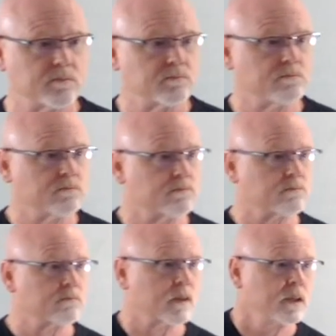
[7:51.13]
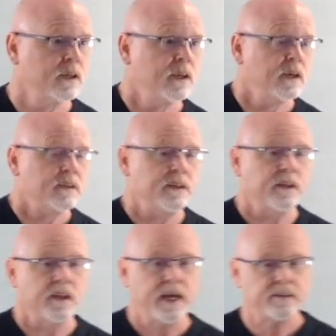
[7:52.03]
Mm-hmm. Then
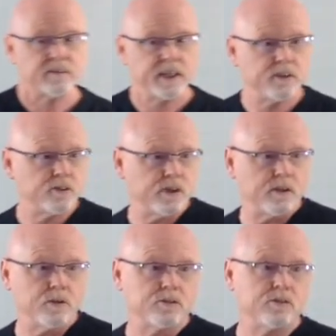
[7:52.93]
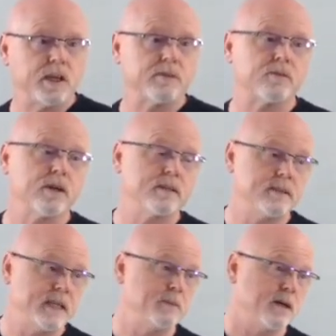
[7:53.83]
the last thing that you're going to do is check for
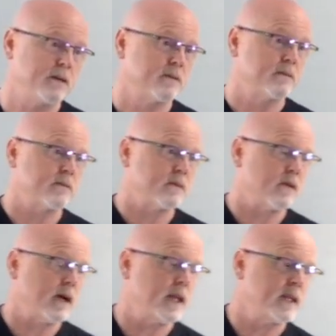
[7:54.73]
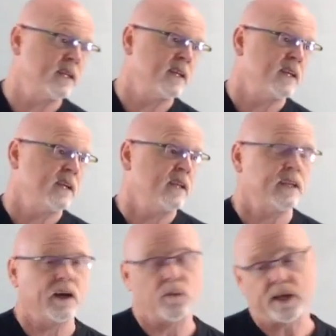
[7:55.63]
edema. All right?
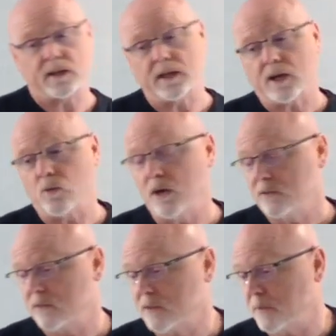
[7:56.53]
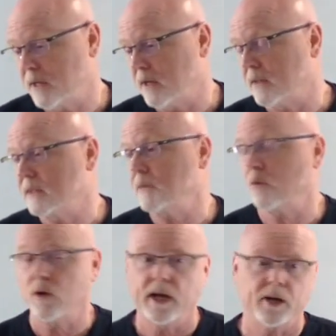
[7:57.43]
Now, we get a lot of questions about edema.
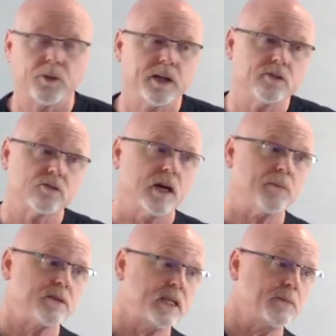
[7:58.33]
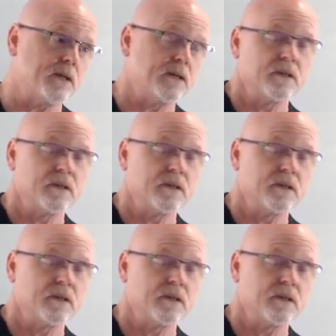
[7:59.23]
Well, how do I describe edema?